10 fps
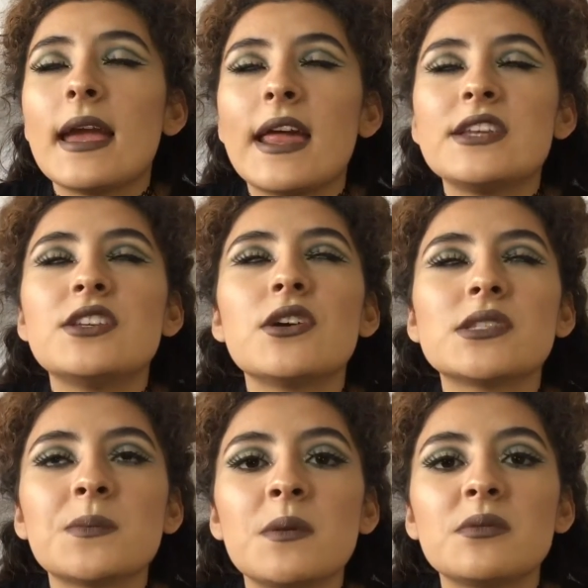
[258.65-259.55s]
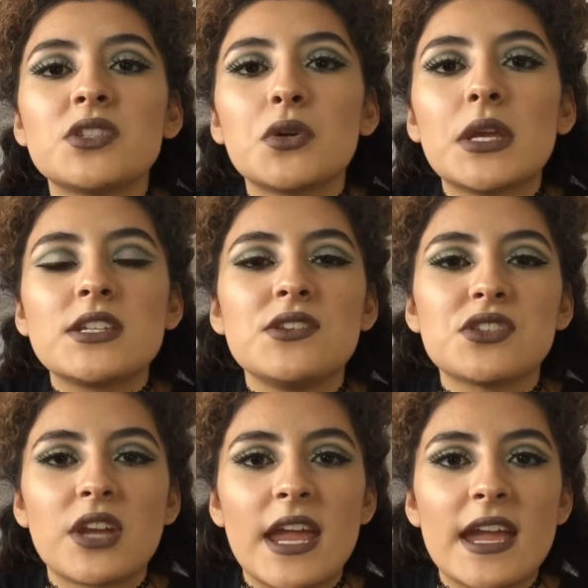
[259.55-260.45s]
I know some people don't like to
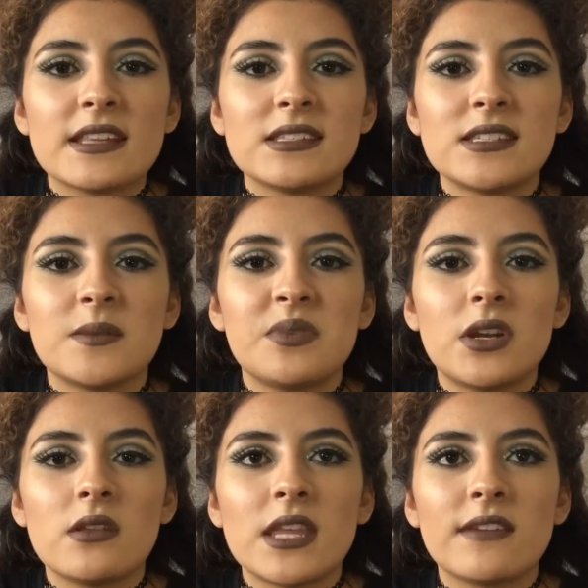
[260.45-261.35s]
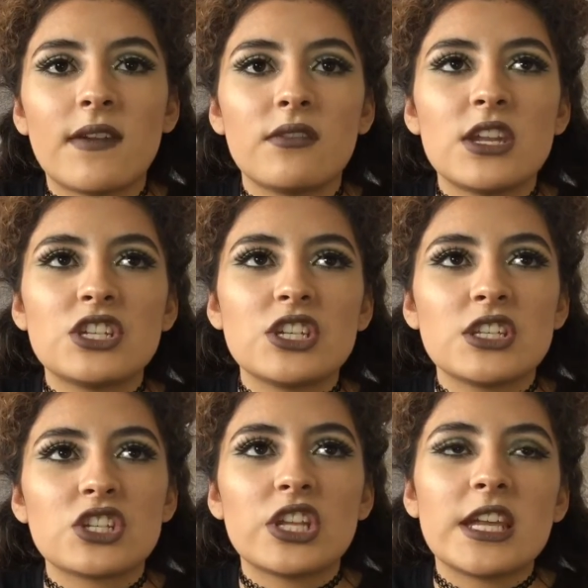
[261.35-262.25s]
use their hands to put on like
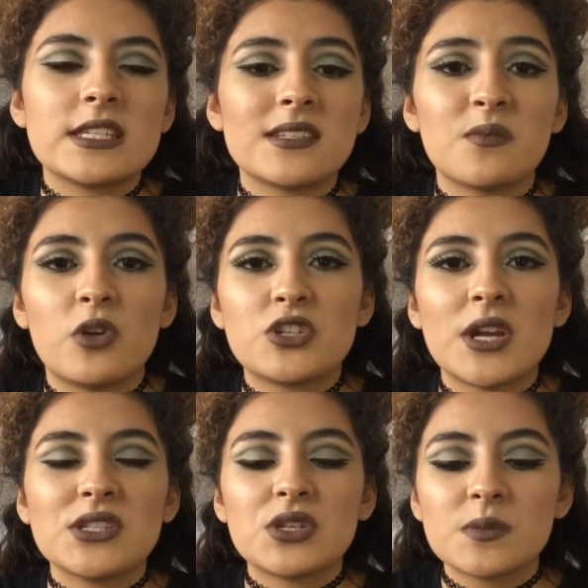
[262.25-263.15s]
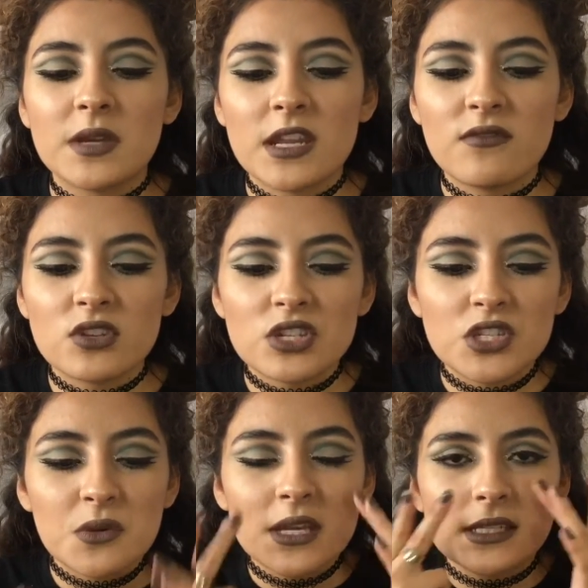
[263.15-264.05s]
foundations or like tinted moisturizers, but if you're
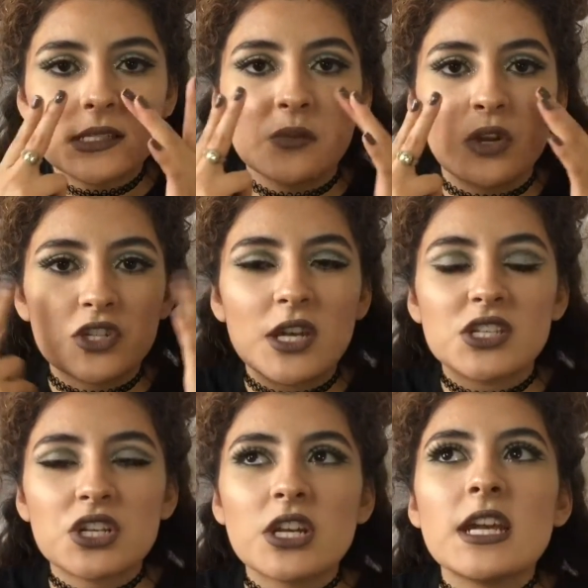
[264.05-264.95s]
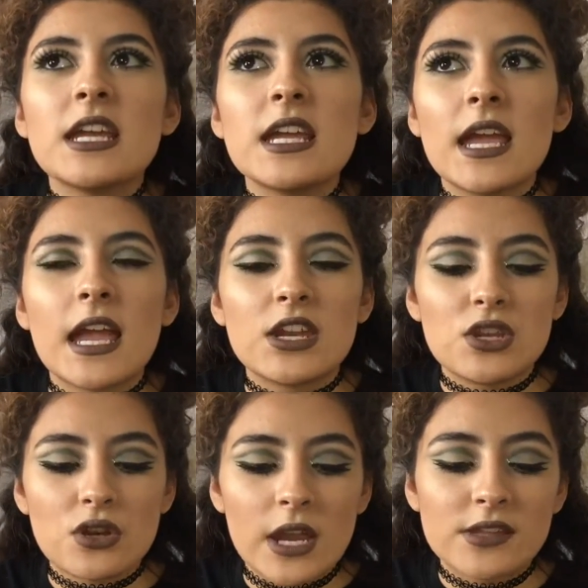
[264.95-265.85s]
just doing a tinted moisturizer and
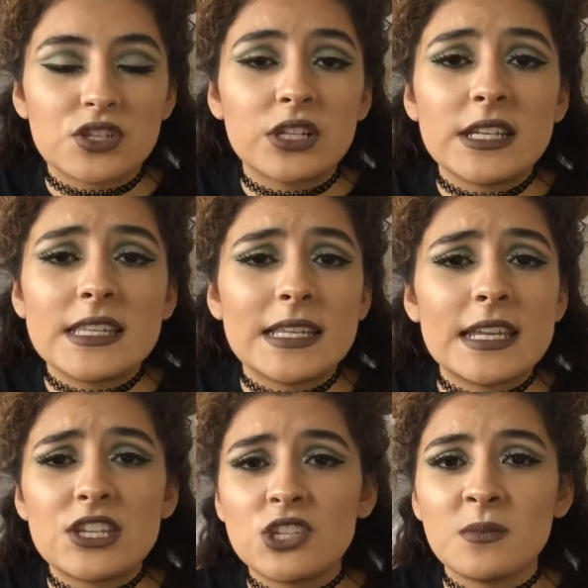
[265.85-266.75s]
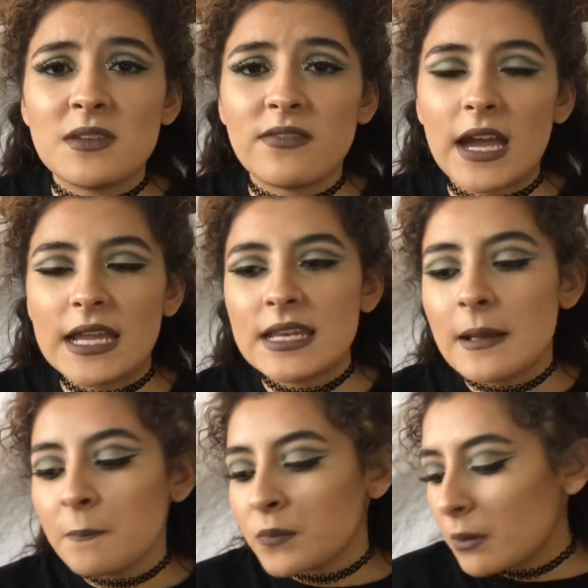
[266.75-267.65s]
your hands are clean, then it should be fine.
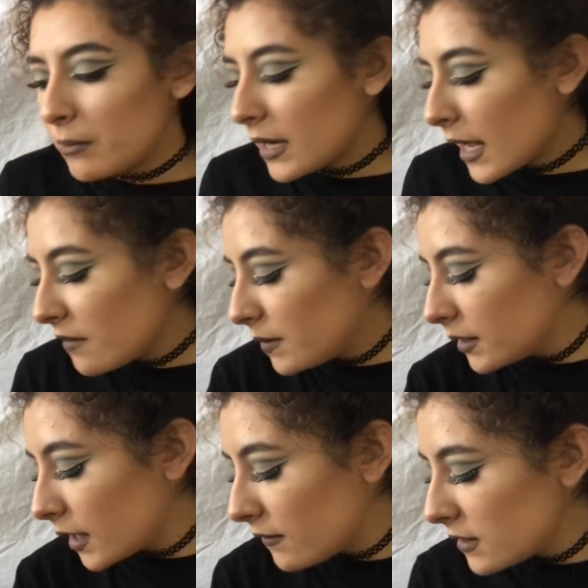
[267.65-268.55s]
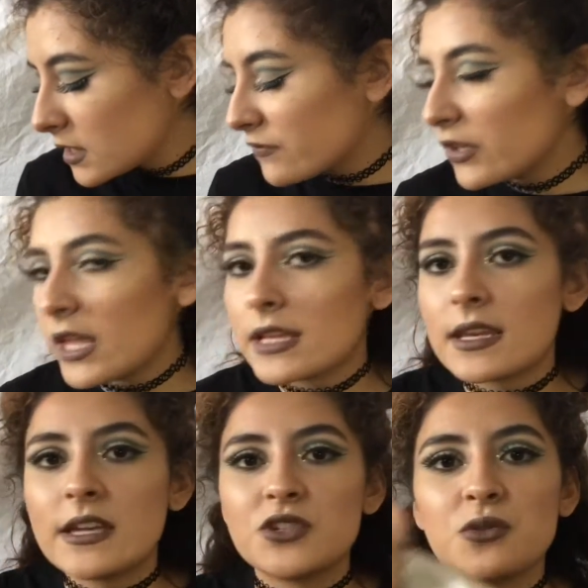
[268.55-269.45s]
But I've been loving this for like
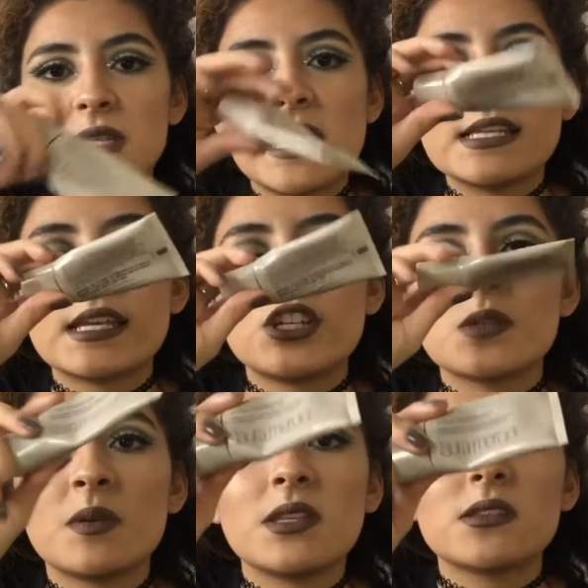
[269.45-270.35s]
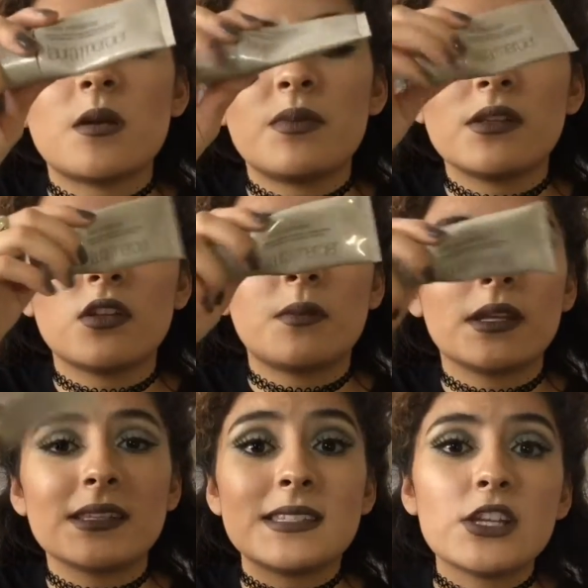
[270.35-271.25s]
natural days. I just put this on, put a little
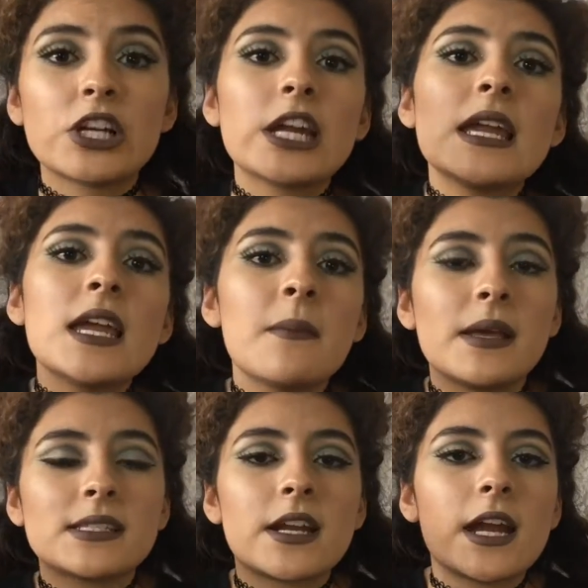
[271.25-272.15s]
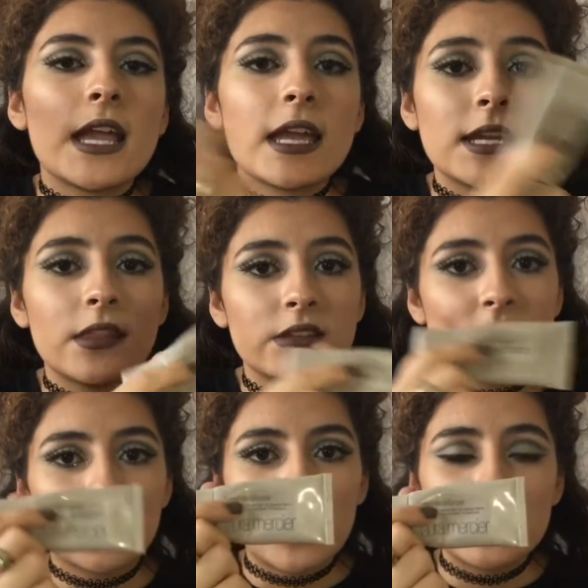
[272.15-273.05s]
bit of concealer, mascara, and it
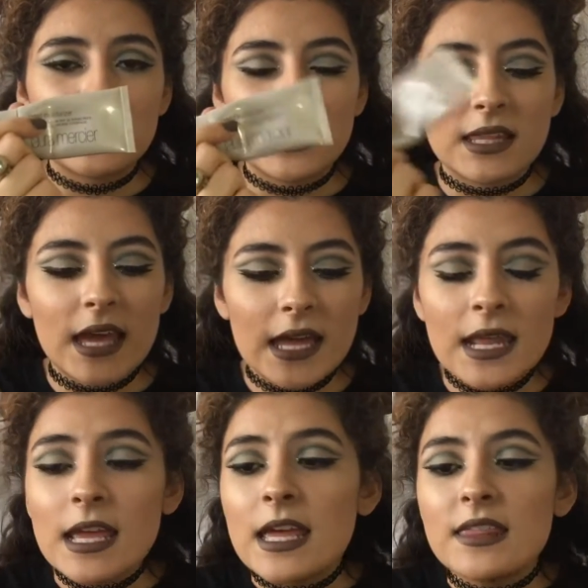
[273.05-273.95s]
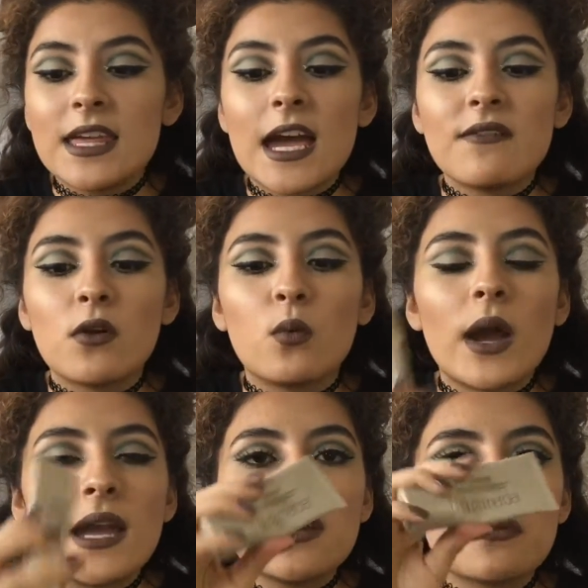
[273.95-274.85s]
looks great just like that. They have a
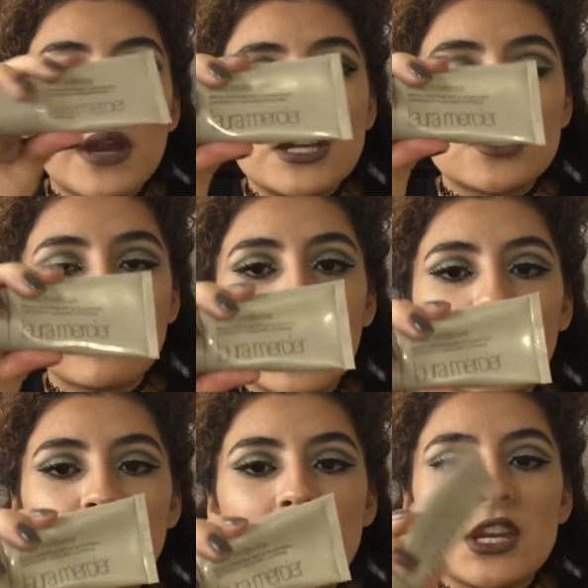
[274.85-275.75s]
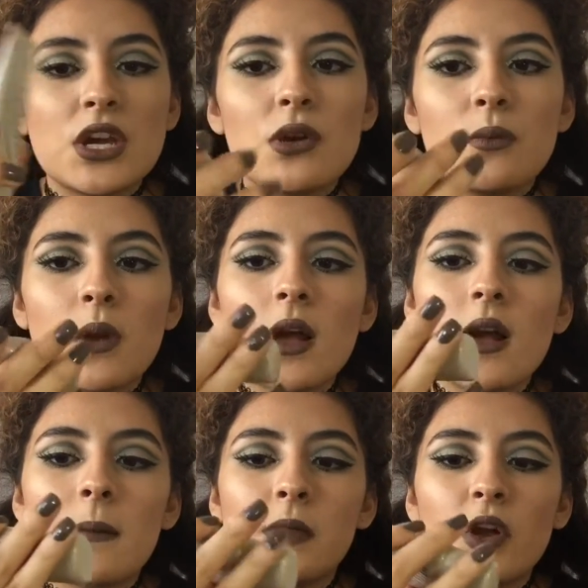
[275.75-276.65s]
wide range of colors. I know
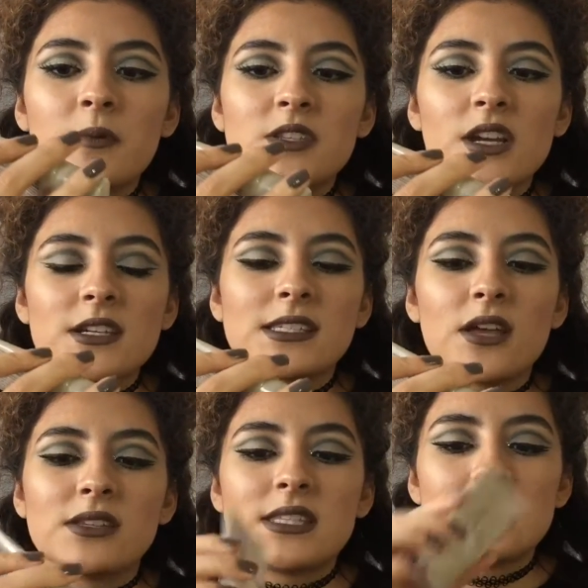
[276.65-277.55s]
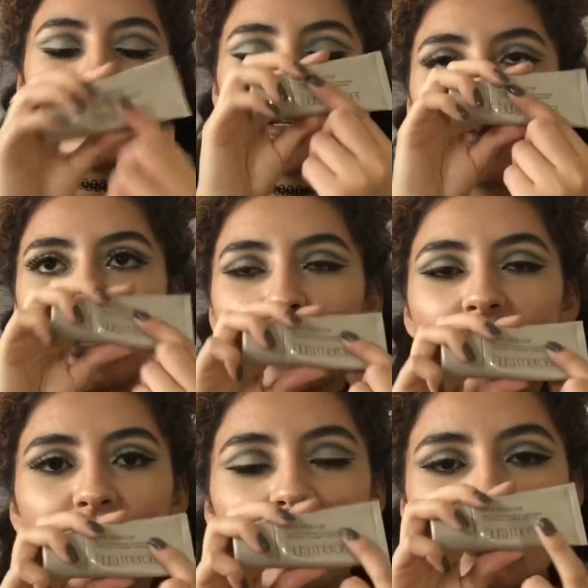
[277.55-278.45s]
Laura Mercier sells the tinted
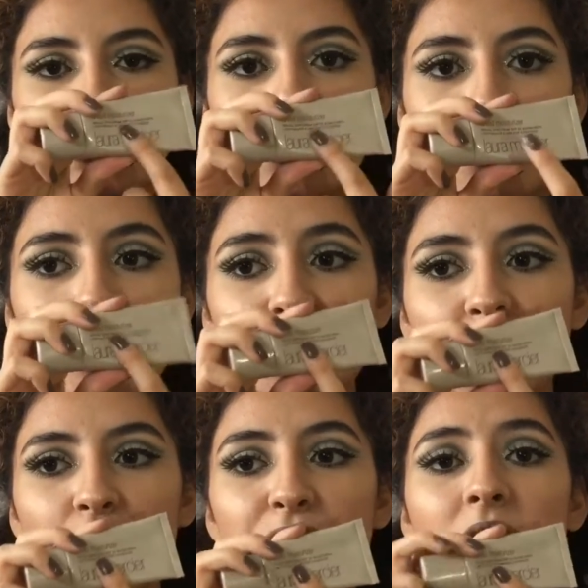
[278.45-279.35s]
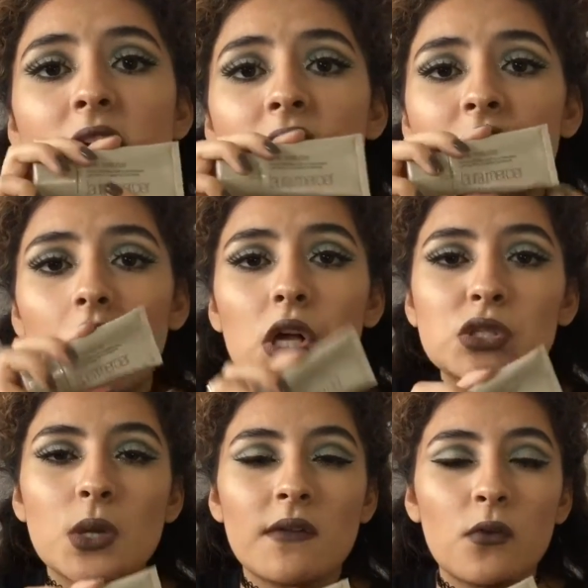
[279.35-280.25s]
moisturizer. This is the original. They
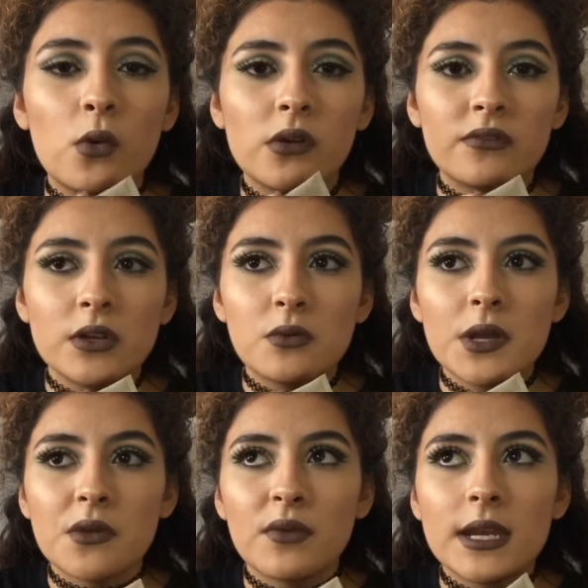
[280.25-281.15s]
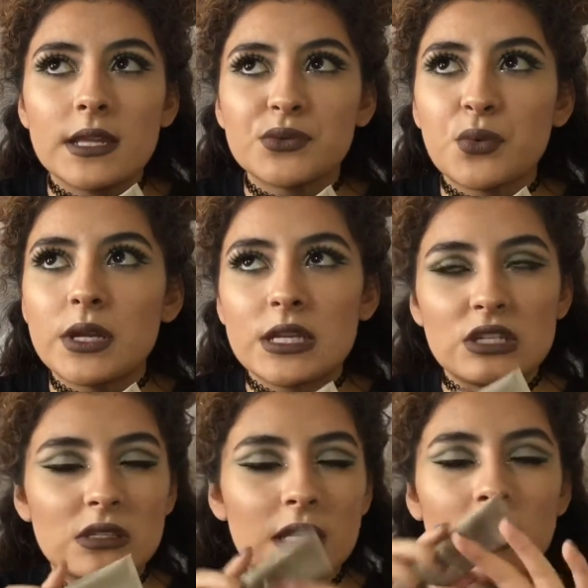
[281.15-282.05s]
also have oil-free one, a radiance one,
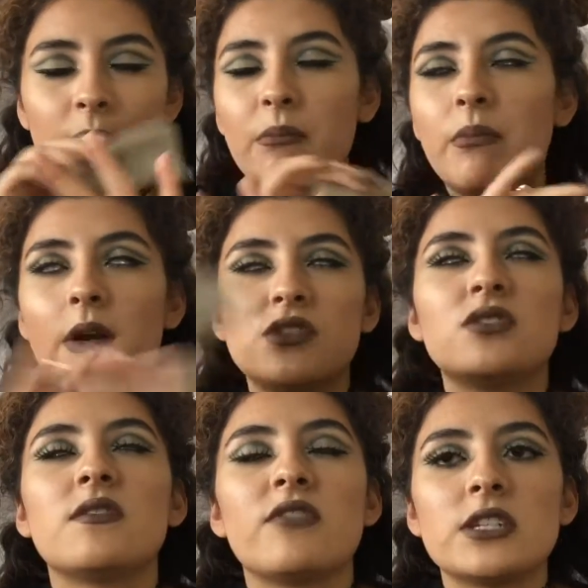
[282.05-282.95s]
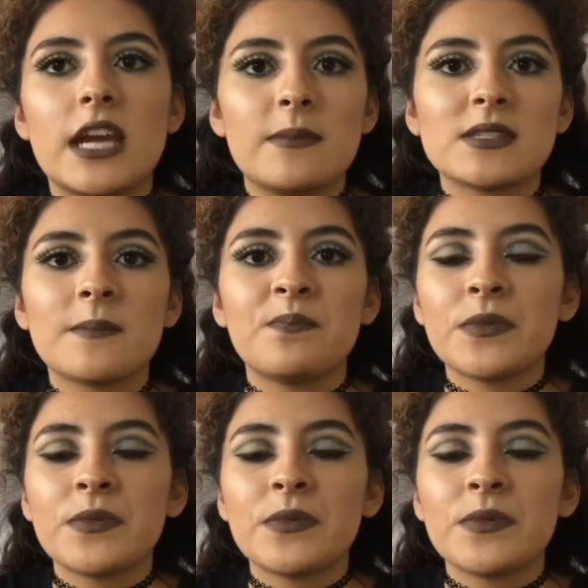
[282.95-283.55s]
and just like a bunch of different types.